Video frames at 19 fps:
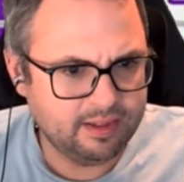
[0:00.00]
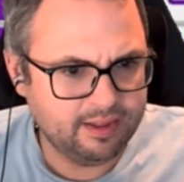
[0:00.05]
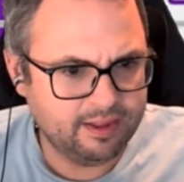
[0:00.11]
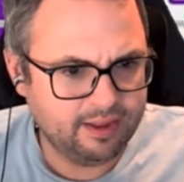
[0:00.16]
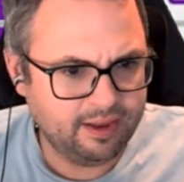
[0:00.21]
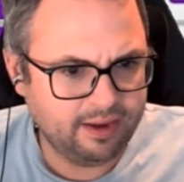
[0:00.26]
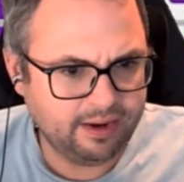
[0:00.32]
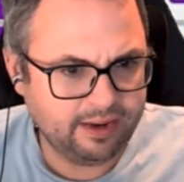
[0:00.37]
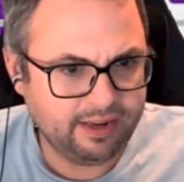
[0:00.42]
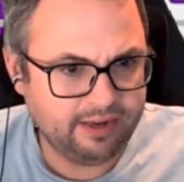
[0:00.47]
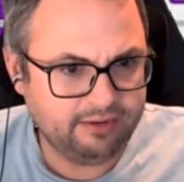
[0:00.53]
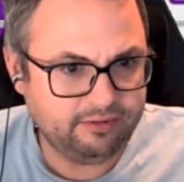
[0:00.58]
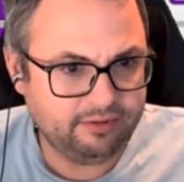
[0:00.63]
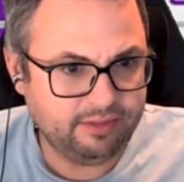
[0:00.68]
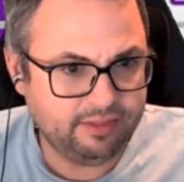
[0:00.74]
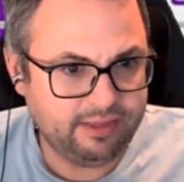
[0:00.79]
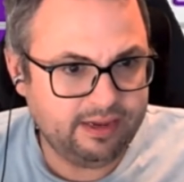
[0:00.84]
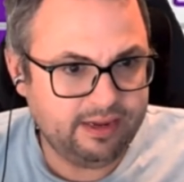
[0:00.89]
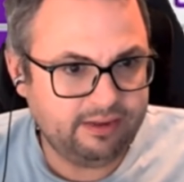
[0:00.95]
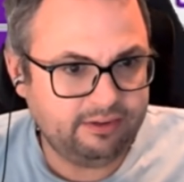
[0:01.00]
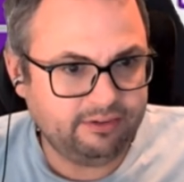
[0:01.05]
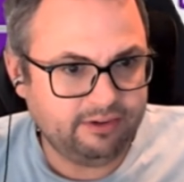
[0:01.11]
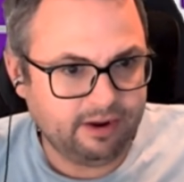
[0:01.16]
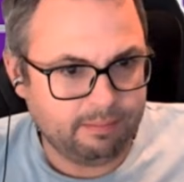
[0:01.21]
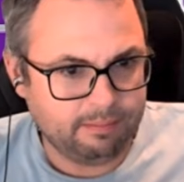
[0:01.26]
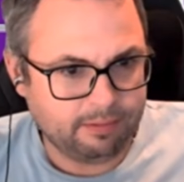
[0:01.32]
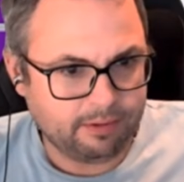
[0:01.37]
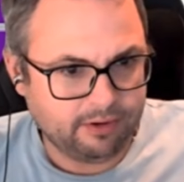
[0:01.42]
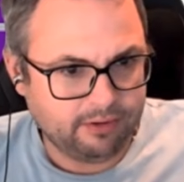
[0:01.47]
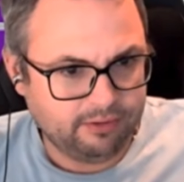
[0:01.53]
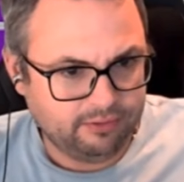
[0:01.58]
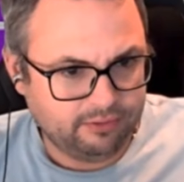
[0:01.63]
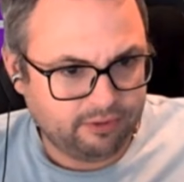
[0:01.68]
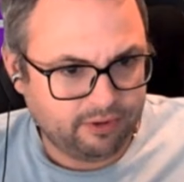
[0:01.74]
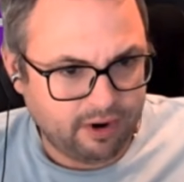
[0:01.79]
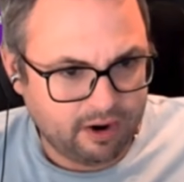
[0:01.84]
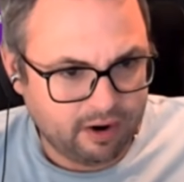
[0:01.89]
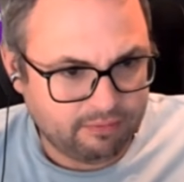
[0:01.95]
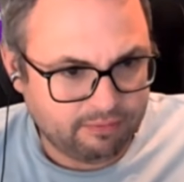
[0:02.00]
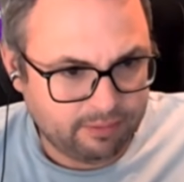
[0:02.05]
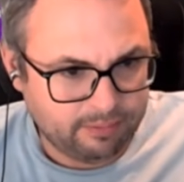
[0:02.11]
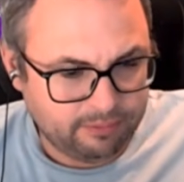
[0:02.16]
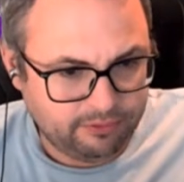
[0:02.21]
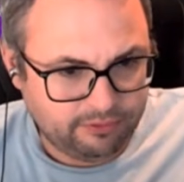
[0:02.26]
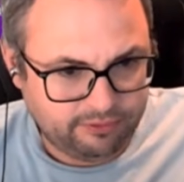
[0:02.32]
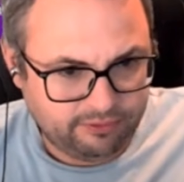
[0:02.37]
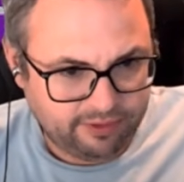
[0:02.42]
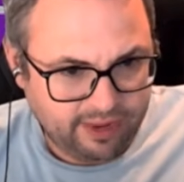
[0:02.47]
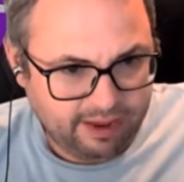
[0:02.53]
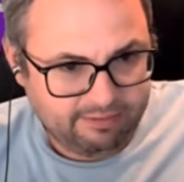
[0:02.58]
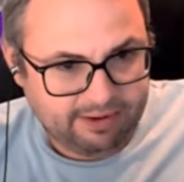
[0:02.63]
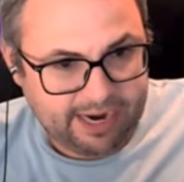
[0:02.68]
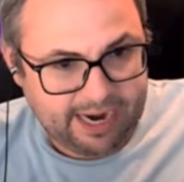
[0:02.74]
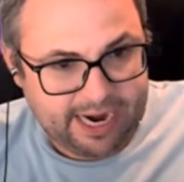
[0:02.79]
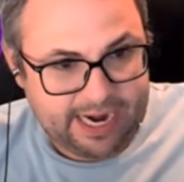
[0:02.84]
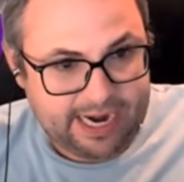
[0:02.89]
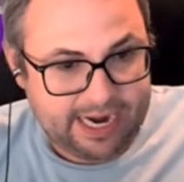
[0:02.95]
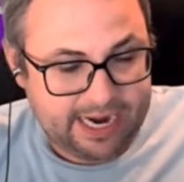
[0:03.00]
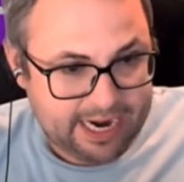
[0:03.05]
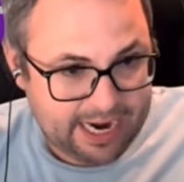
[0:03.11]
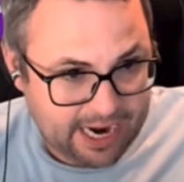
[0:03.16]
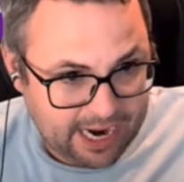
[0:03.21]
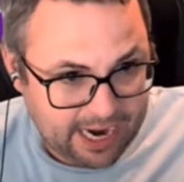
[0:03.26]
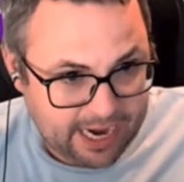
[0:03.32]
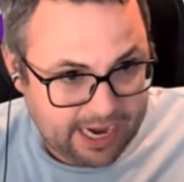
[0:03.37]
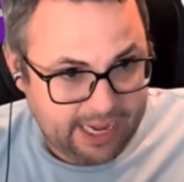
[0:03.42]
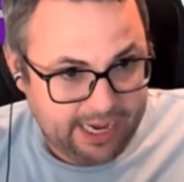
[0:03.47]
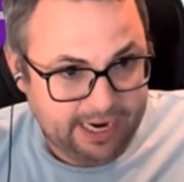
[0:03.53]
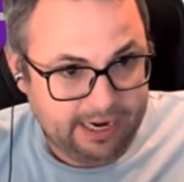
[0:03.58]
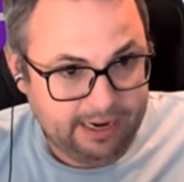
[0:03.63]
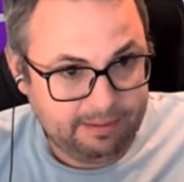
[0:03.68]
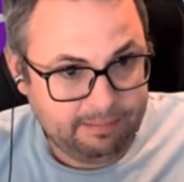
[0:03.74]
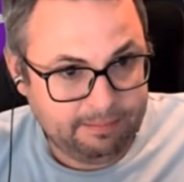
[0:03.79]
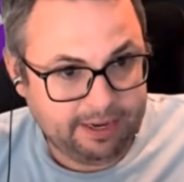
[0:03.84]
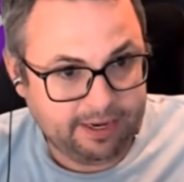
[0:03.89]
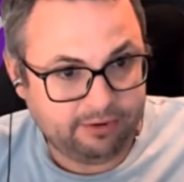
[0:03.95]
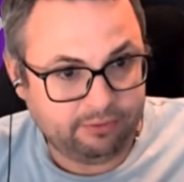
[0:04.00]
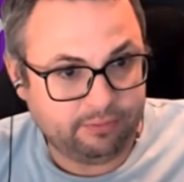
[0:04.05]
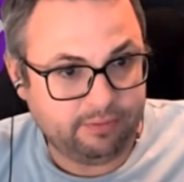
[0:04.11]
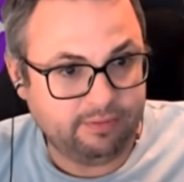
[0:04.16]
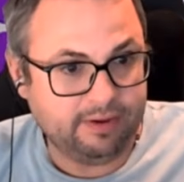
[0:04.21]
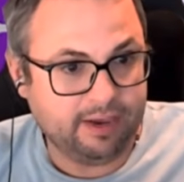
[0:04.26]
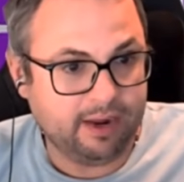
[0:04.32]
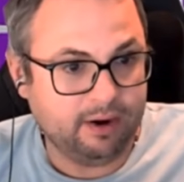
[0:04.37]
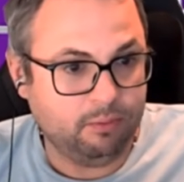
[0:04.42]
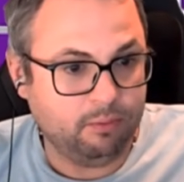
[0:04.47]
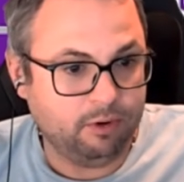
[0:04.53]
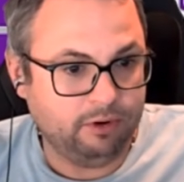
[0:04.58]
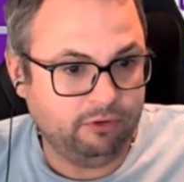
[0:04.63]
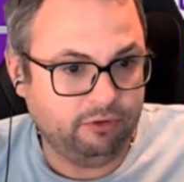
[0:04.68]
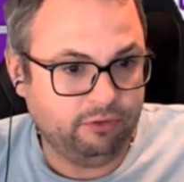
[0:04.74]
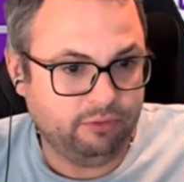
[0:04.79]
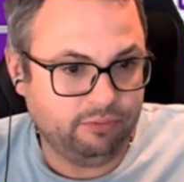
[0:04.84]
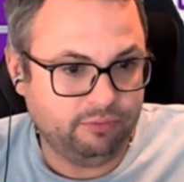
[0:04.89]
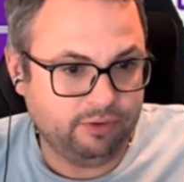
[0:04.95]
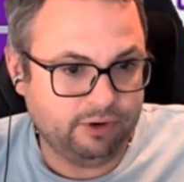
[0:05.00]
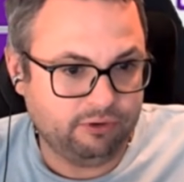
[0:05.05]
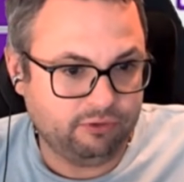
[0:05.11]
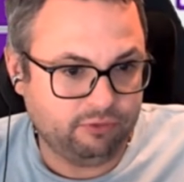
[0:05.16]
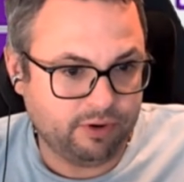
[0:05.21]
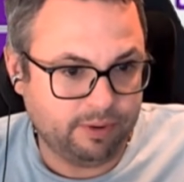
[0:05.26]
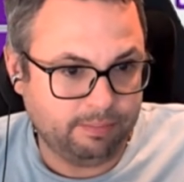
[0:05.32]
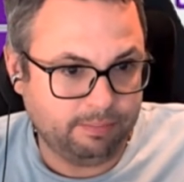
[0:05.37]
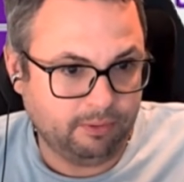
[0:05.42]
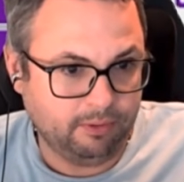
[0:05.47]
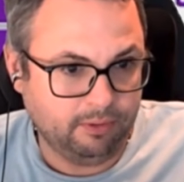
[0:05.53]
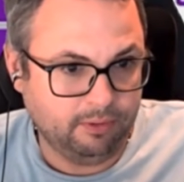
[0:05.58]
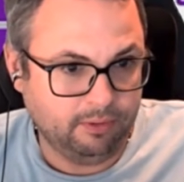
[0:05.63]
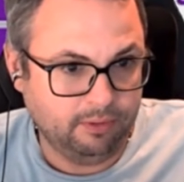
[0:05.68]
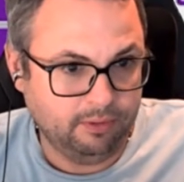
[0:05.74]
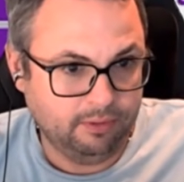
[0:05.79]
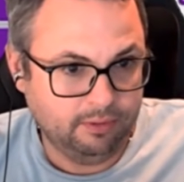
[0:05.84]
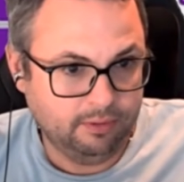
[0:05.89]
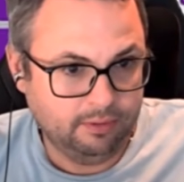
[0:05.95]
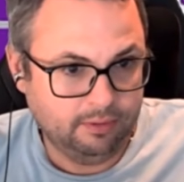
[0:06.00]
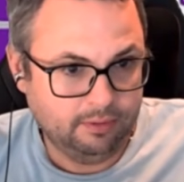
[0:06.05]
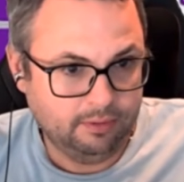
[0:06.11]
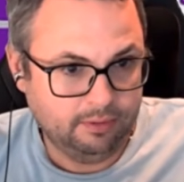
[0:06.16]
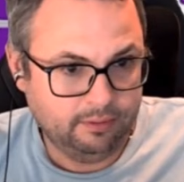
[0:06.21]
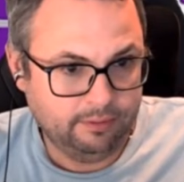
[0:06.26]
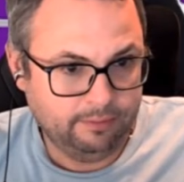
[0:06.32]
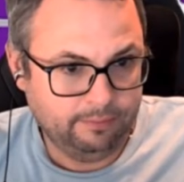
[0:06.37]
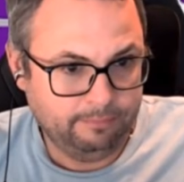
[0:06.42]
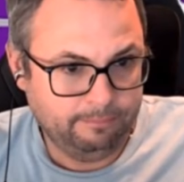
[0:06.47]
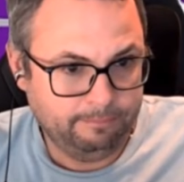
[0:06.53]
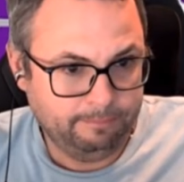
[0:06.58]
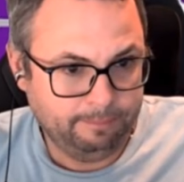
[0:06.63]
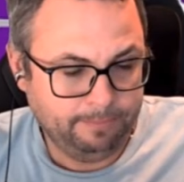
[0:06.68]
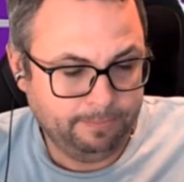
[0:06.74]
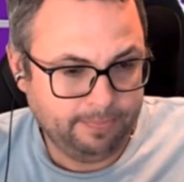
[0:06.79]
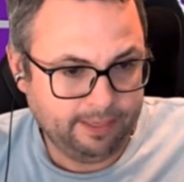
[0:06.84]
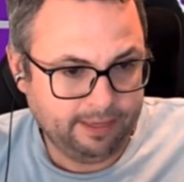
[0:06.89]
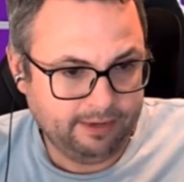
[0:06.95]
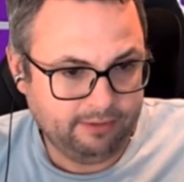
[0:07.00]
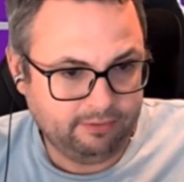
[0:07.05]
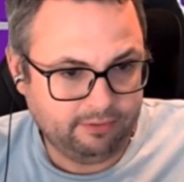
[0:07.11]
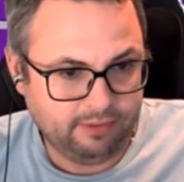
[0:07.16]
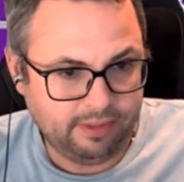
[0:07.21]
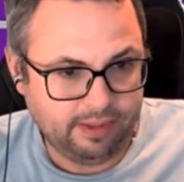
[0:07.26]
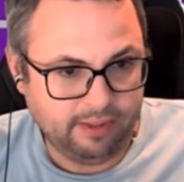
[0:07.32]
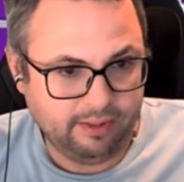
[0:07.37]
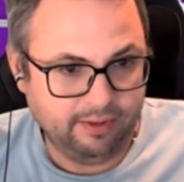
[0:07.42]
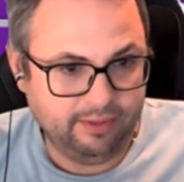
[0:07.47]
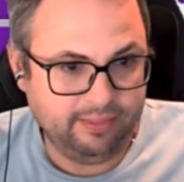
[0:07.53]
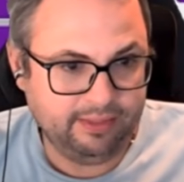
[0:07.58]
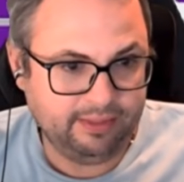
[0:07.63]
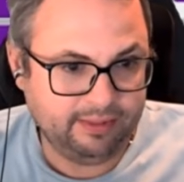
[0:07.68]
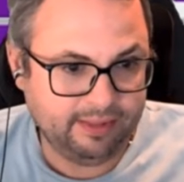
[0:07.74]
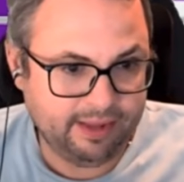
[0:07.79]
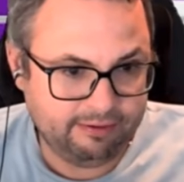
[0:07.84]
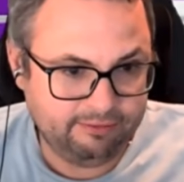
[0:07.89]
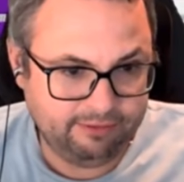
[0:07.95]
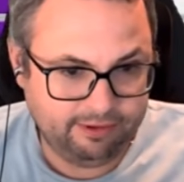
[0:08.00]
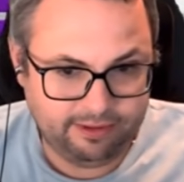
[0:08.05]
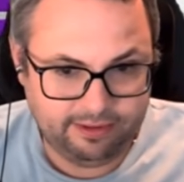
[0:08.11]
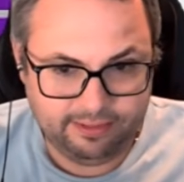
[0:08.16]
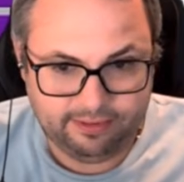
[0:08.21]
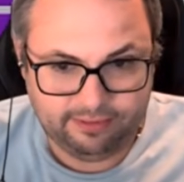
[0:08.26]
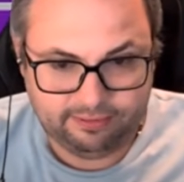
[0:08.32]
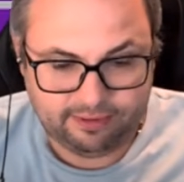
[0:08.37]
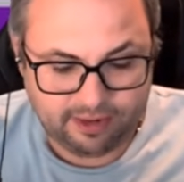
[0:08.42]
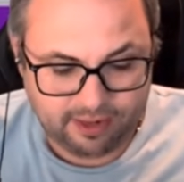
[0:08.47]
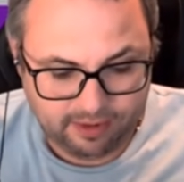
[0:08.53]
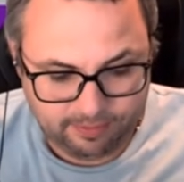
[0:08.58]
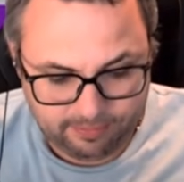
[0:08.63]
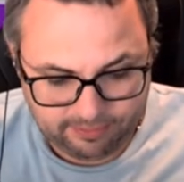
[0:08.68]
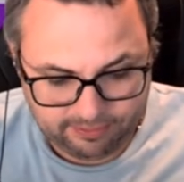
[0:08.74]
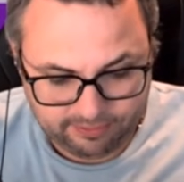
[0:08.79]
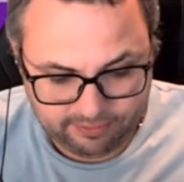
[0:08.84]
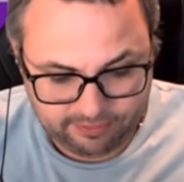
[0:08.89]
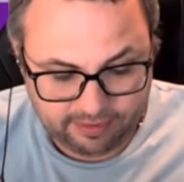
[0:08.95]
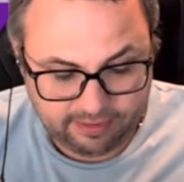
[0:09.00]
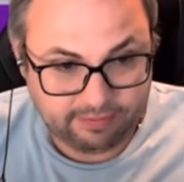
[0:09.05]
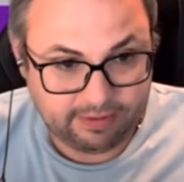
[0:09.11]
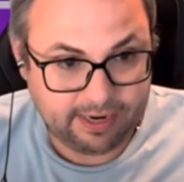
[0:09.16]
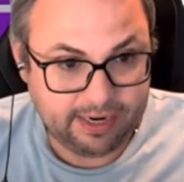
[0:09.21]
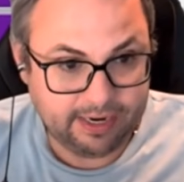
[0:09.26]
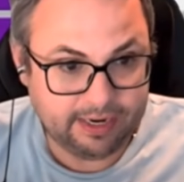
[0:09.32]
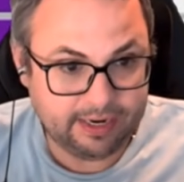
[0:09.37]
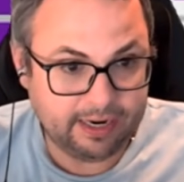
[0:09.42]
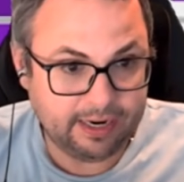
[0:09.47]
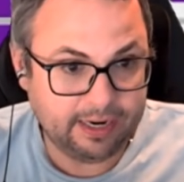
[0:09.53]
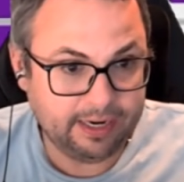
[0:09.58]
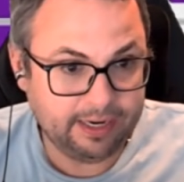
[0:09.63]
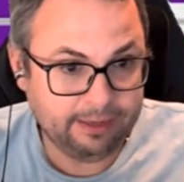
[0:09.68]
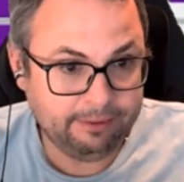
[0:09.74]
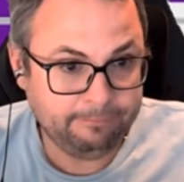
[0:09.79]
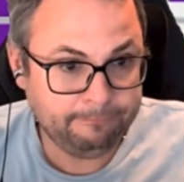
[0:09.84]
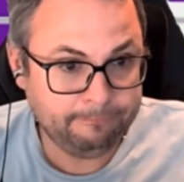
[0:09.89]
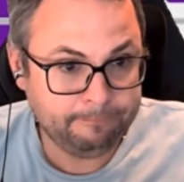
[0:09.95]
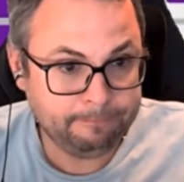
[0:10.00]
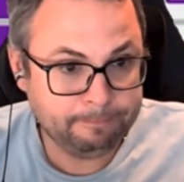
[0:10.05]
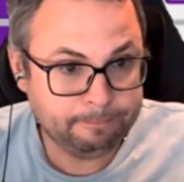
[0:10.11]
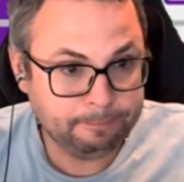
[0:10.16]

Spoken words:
Okay, and so these numbers are from 7, 8, 9, because we've got a 1, 2, 3 triple. And so the only thing left in this column is a 7, 8, 9.